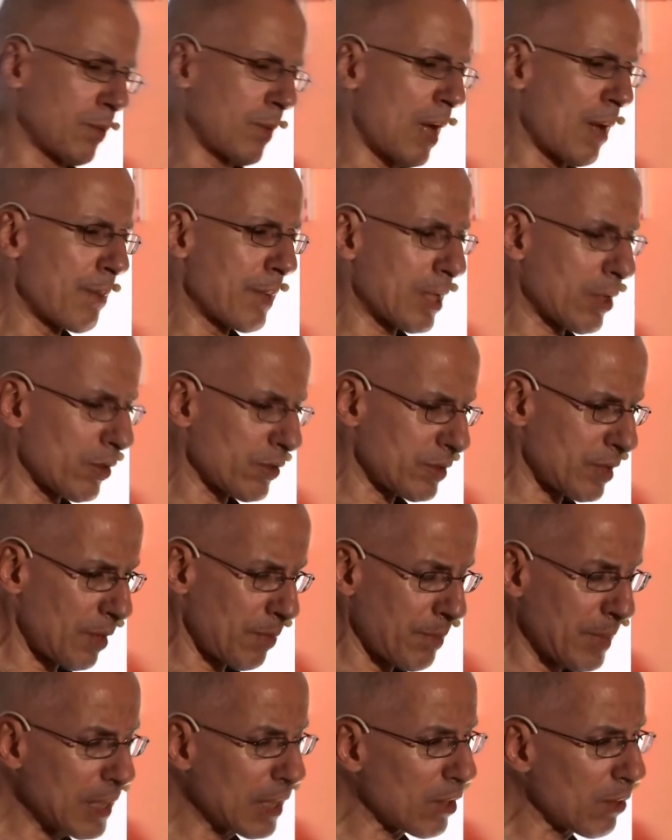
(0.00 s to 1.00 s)
maybe because
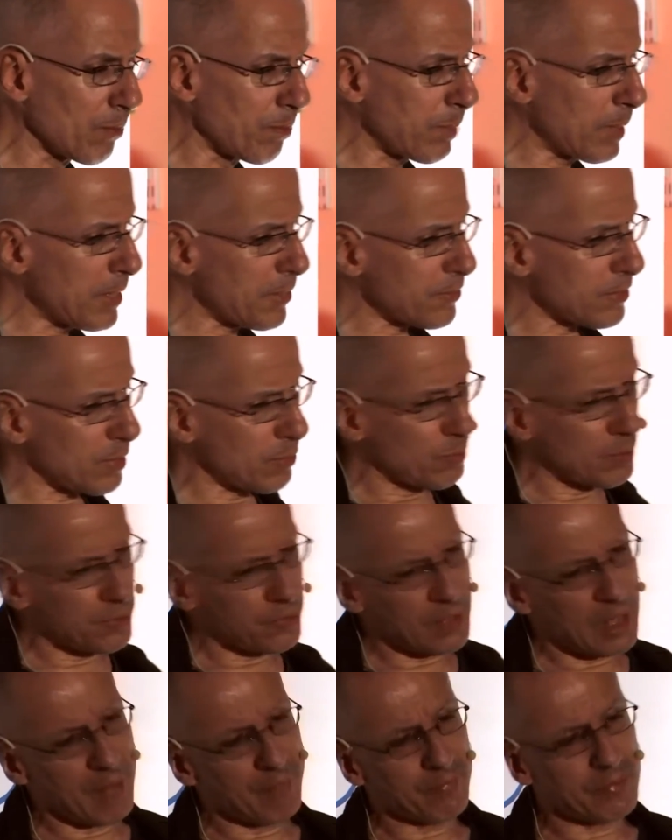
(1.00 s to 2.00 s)
they've been complicit with
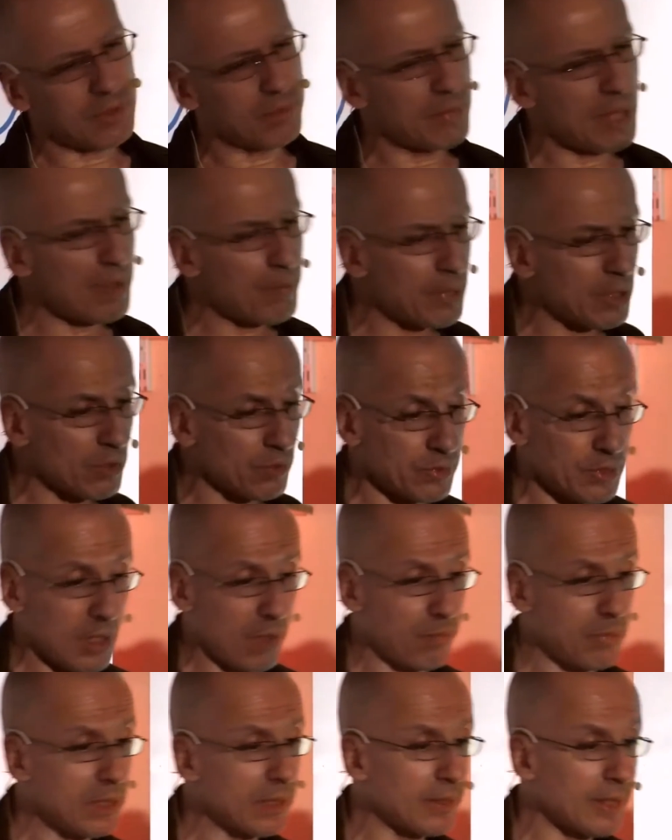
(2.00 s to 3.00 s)
something, maybe because
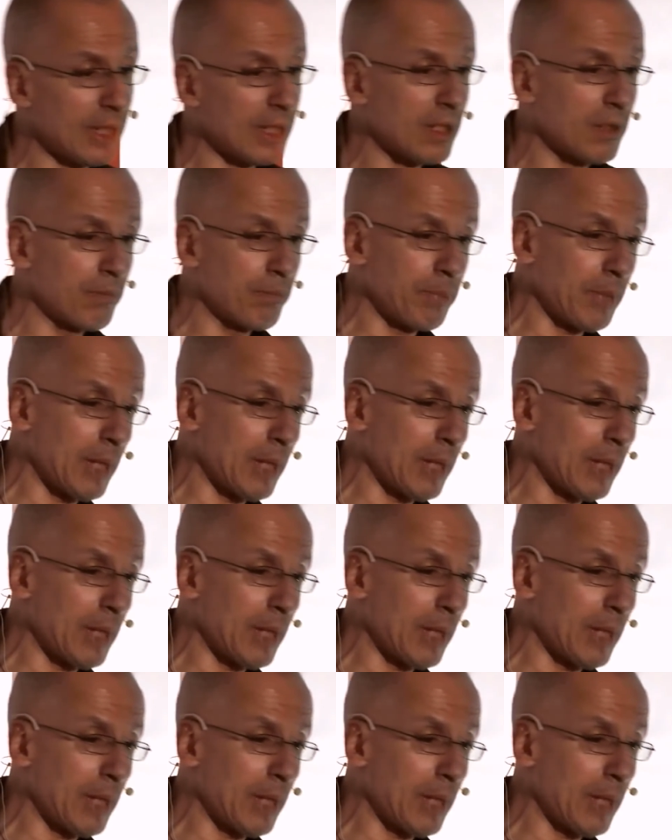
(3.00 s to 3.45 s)
they've been taking